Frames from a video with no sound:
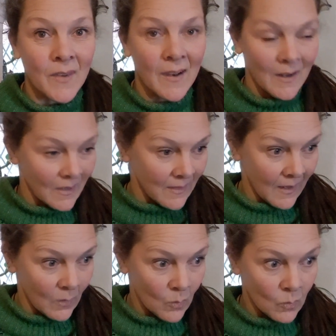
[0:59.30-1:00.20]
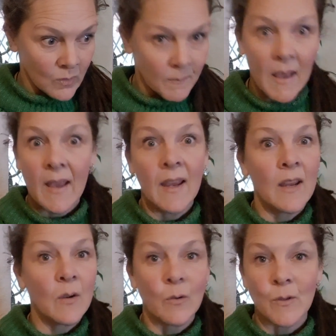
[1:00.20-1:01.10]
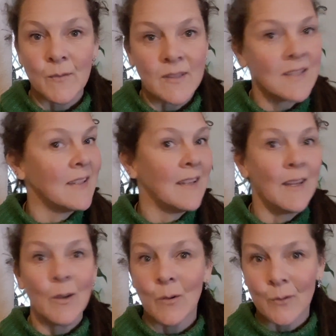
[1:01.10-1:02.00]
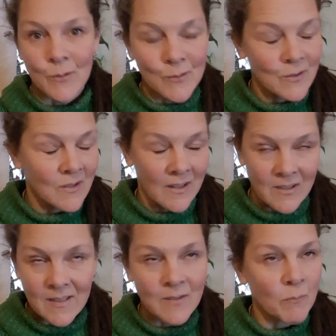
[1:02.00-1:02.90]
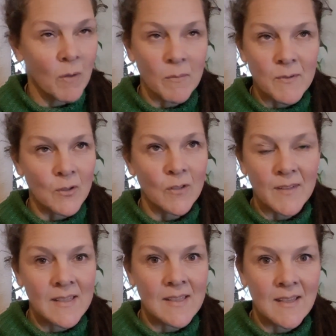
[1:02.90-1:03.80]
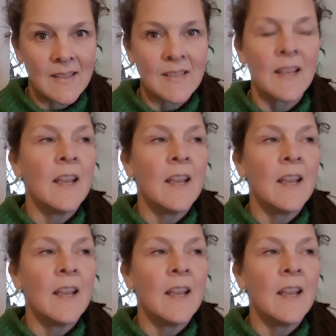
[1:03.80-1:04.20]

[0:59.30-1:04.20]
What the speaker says: That can then cause pain, cause fatigue, cause digestive problems, all of these things.